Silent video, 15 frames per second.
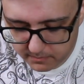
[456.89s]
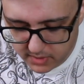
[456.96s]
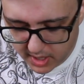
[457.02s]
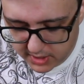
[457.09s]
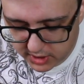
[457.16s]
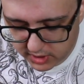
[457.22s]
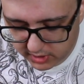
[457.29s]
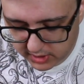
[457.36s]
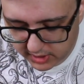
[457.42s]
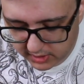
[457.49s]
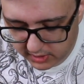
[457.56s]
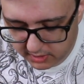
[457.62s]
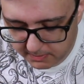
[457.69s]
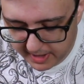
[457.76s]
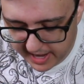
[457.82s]
Yeah, just look like a
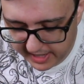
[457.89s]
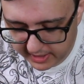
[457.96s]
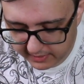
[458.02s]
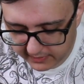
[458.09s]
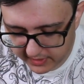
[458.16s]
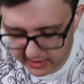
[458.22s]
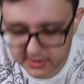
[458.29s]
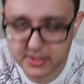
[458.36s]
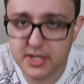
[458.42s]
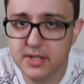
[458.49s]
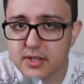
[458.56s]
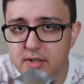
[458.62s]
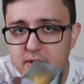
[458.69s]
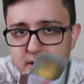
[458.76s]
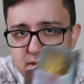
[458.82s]
little pack of
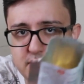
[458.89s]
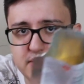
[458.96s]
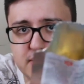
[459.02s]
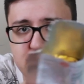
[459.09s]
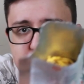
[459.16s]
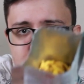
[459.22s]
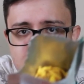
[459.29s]
seasoned nuts.